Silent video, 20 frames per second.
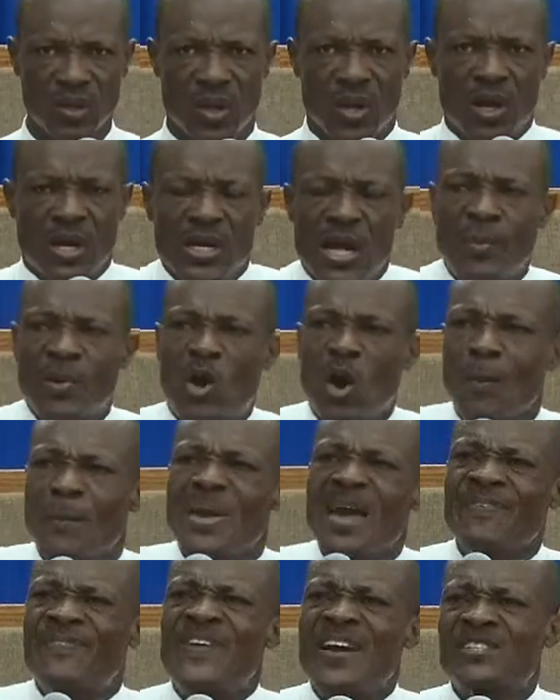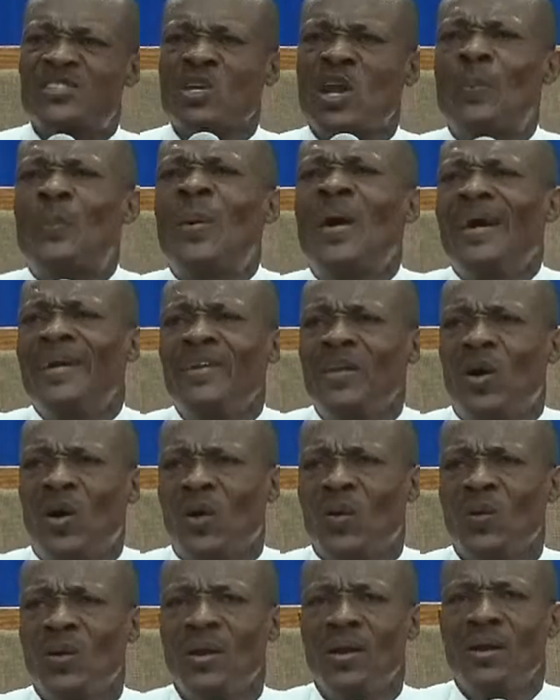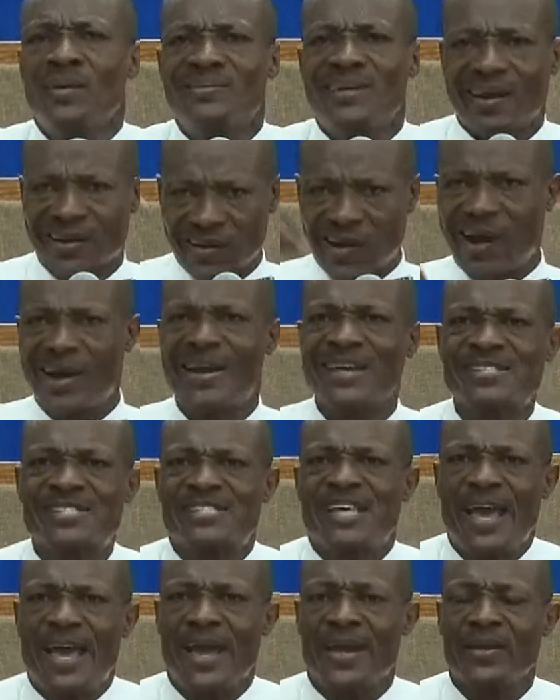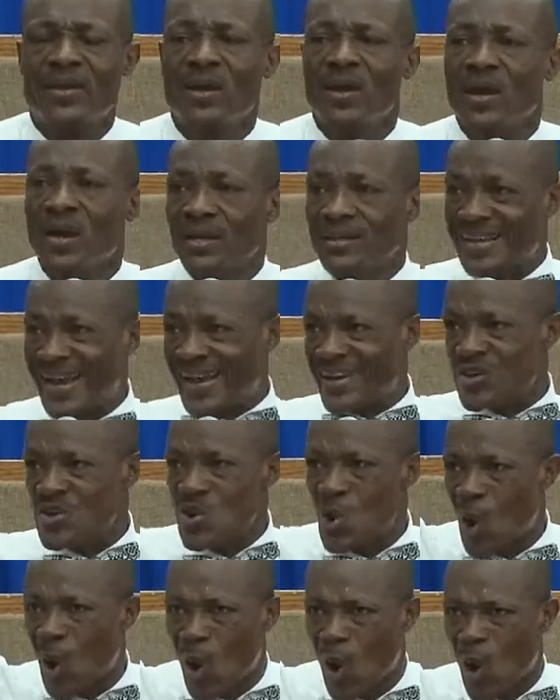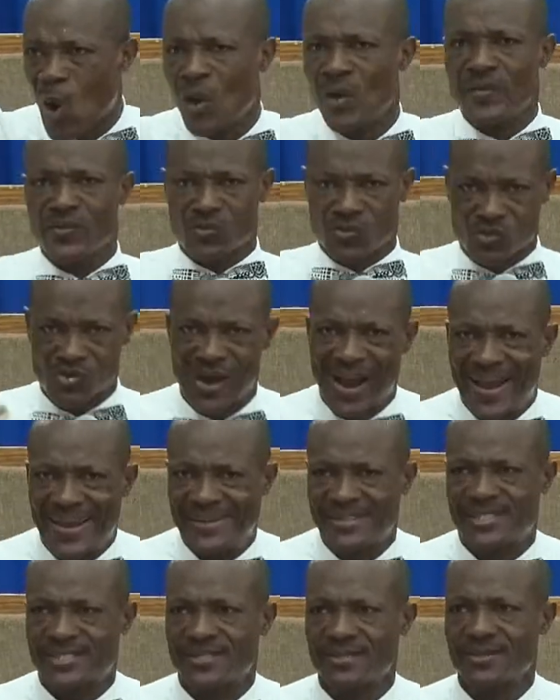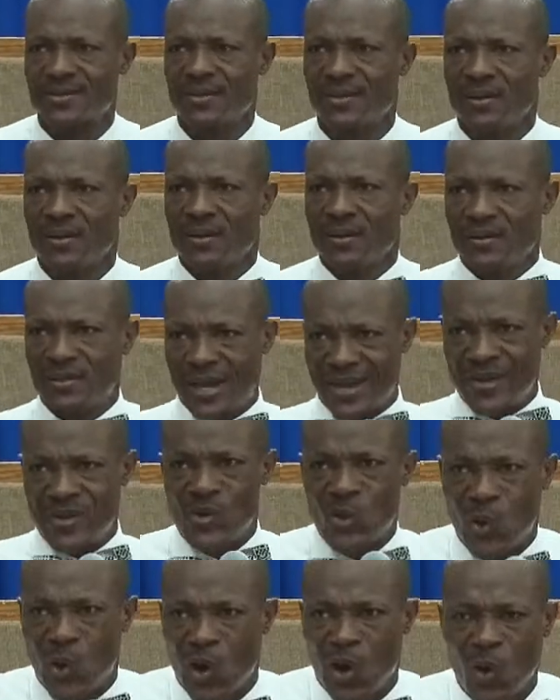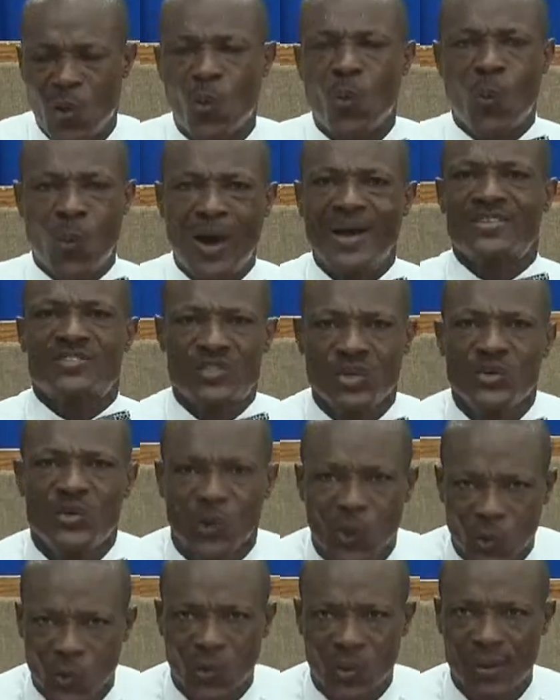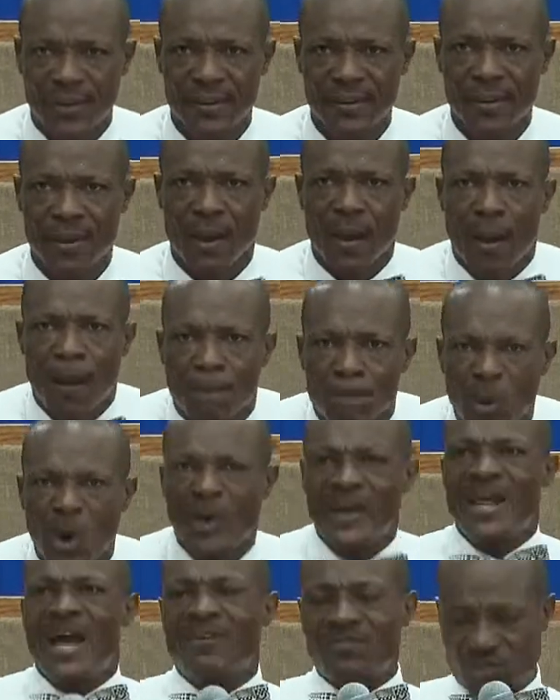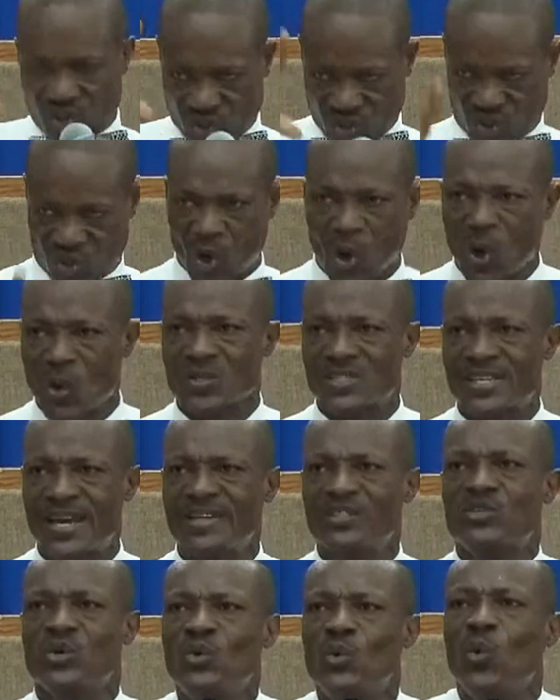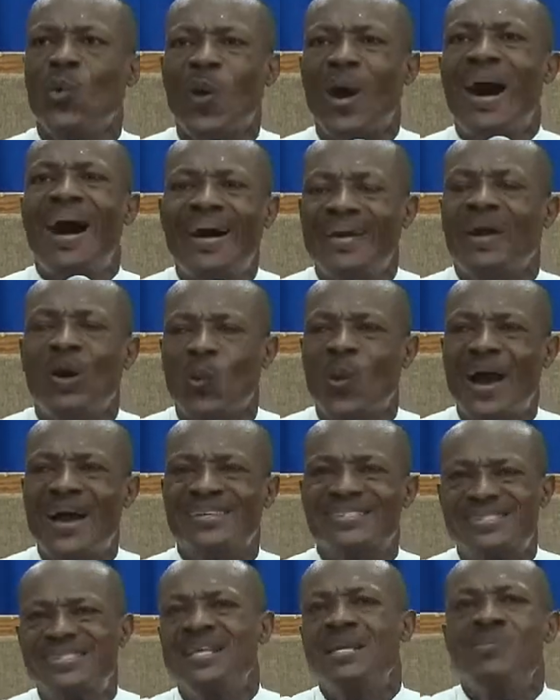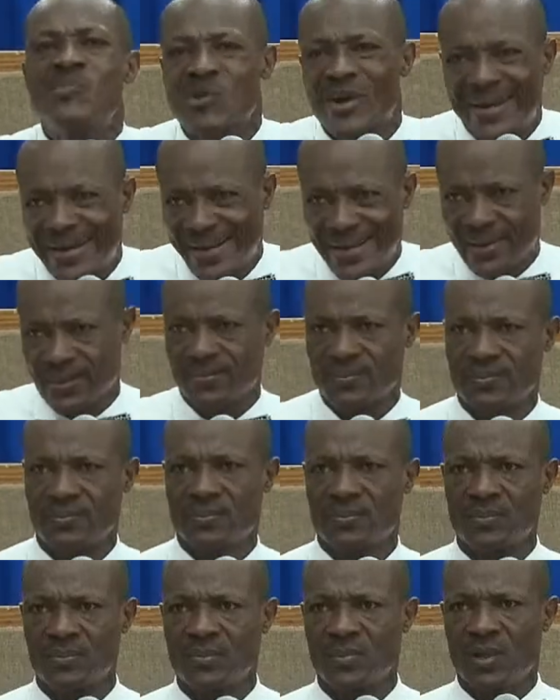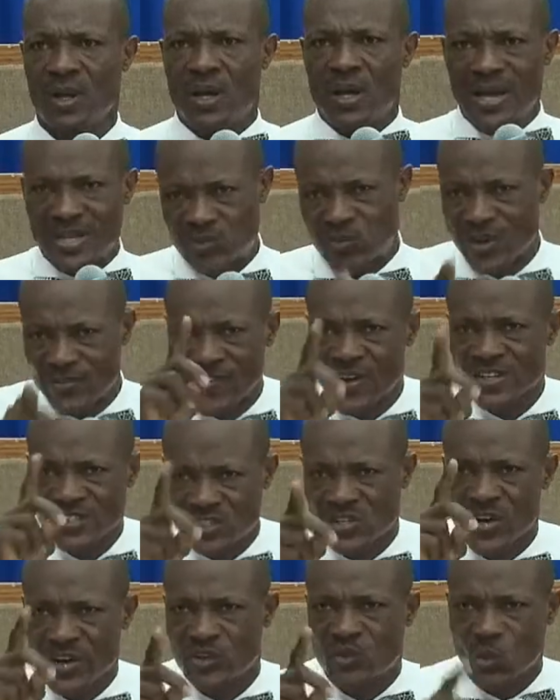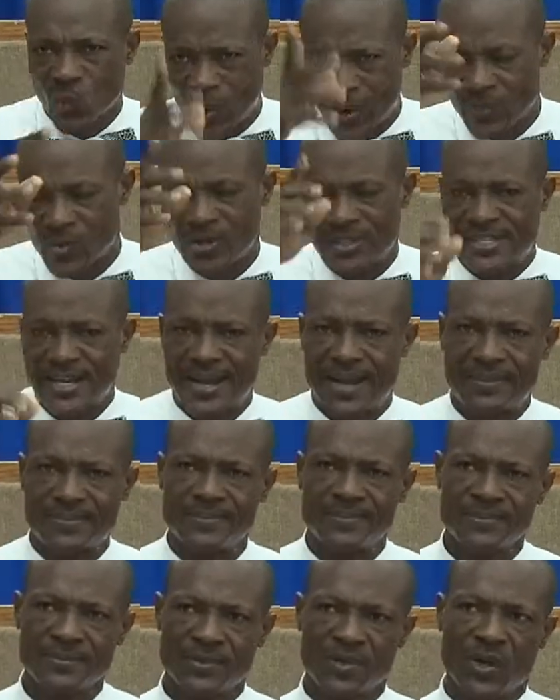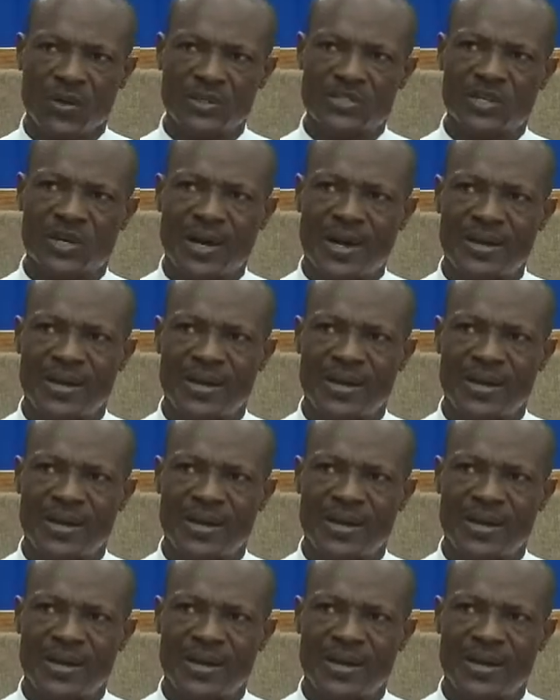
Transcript: They have become barefaced to the point now that God is saying they know right. They know what to do. But they have chosen to do otherwise deliberately. Let's read verse 32 one more time. Glory to God.